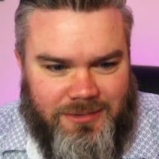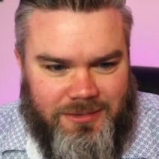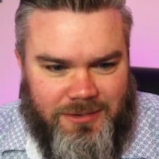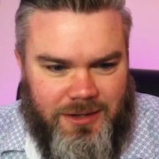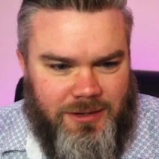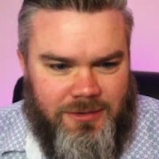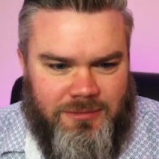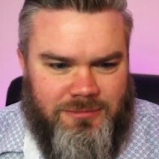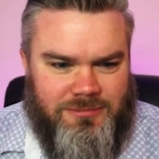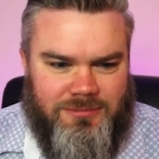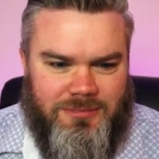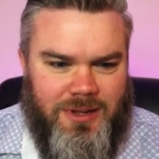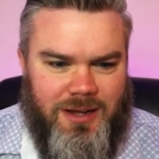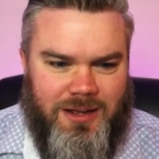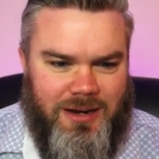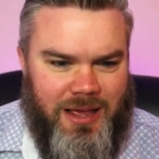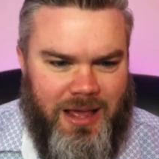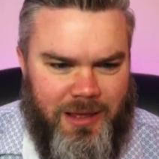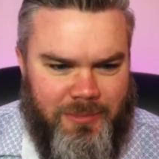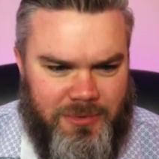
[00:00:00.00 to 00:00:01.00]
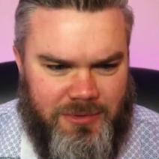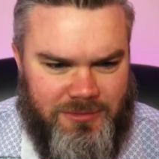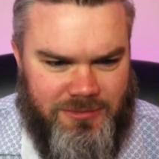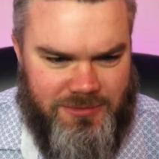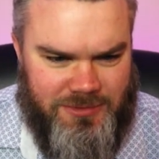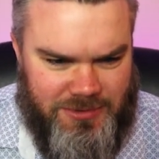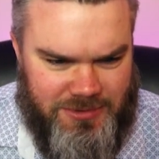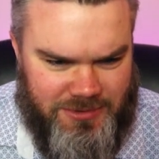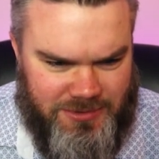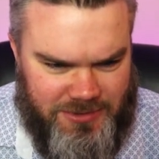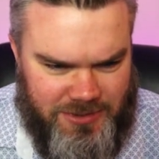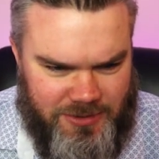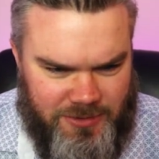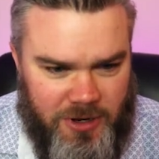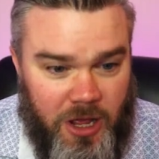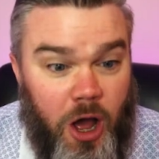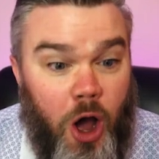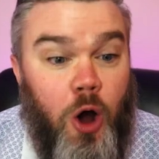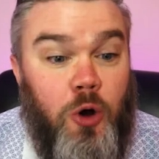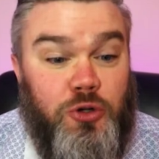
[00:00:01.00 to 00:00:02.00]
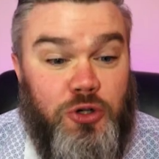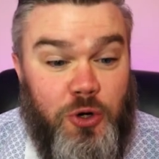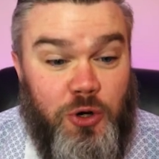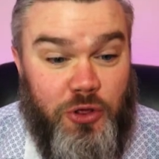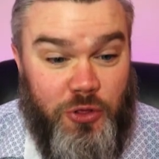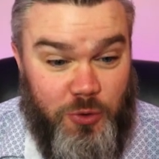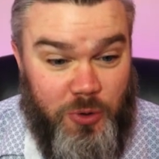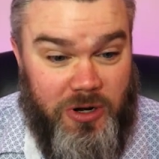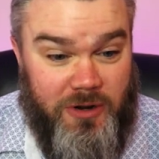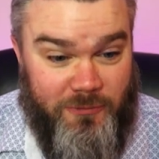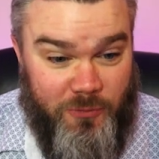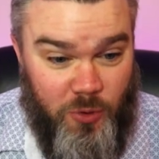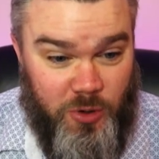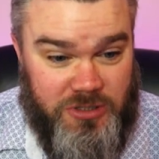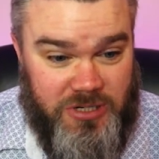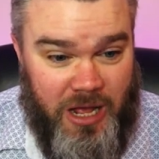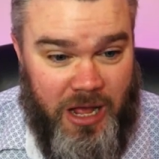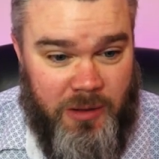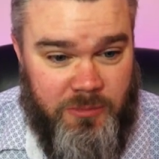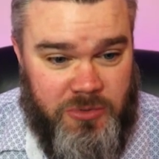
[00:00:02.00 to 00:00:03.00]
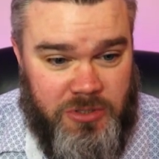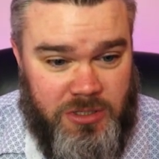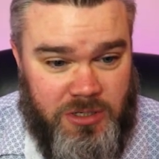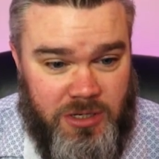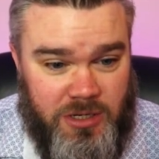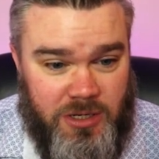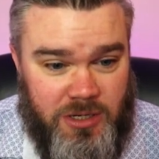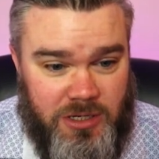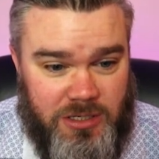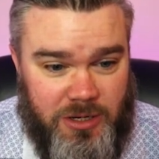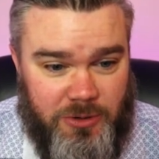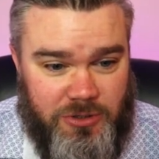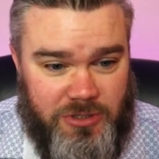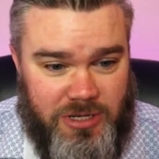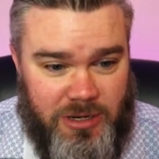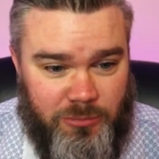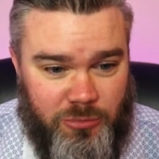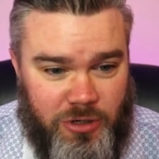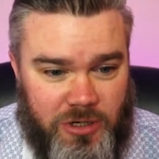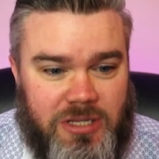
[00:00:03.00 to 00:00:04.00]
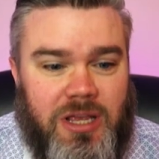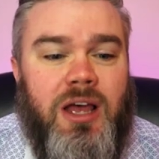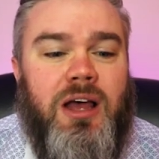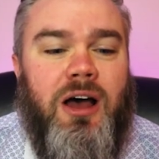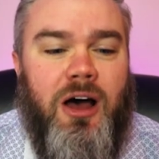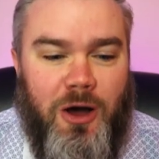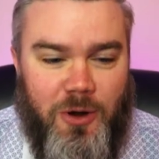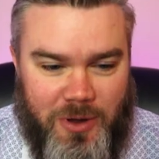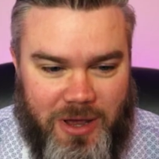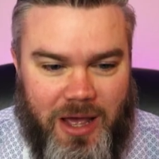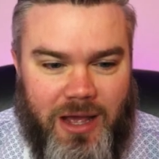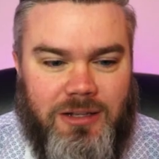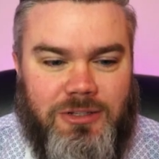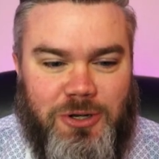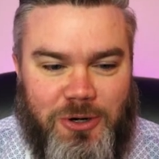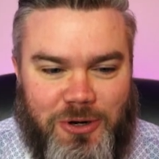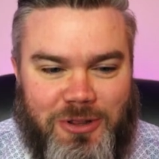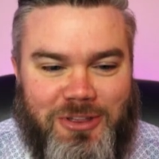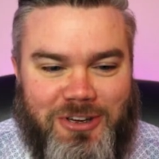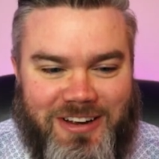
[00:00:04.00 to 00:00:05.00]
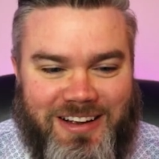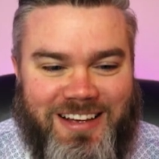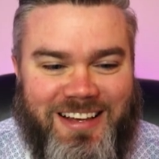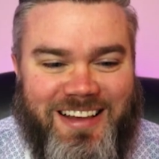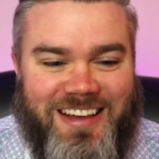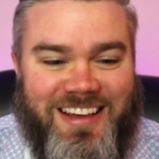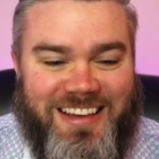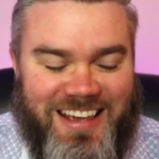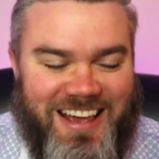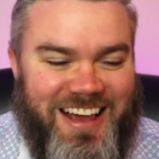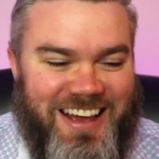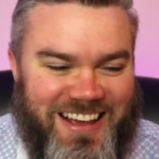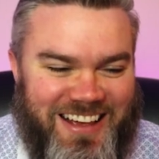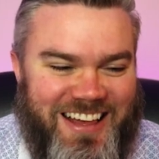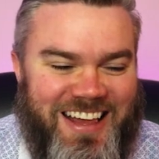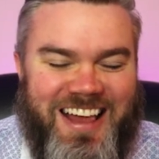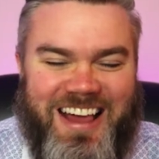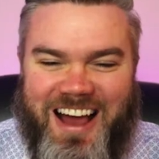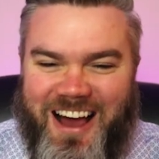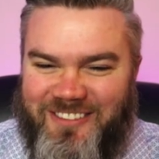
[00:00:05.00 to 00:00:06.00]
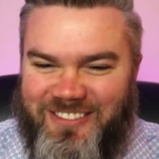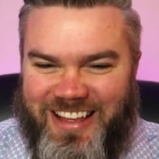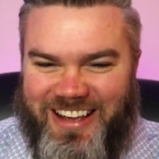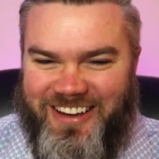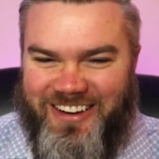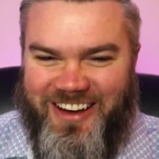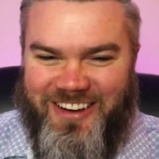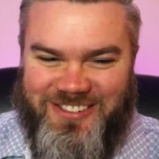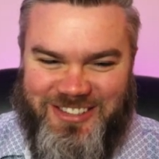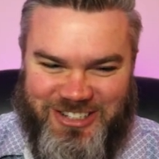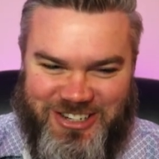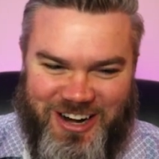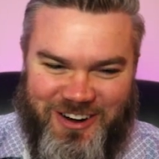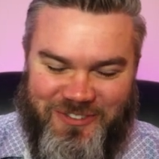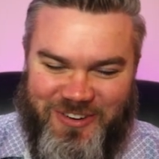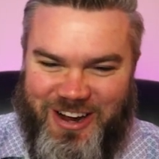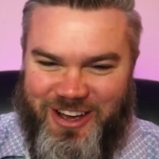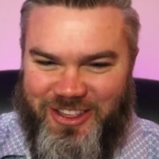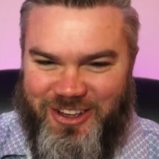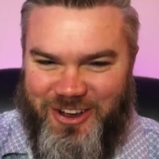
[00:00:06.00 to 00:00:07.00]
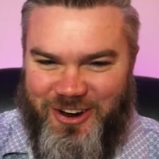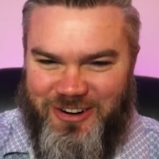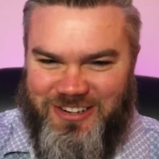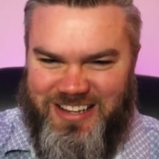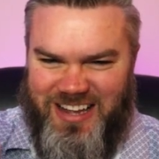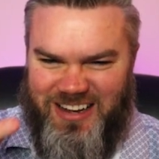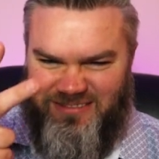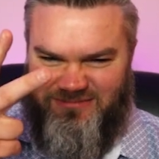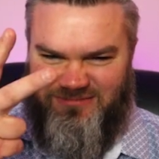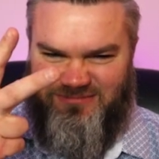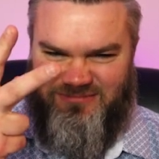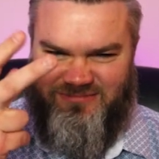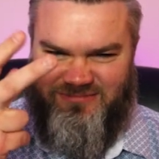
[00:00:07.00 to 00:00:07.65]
No? Not gonna happen? 2 to 3 to 4 times? Is that what you're saying, Brooks? Okay, 2 to 3. Yeah. I was trying to figure out the code. He's like,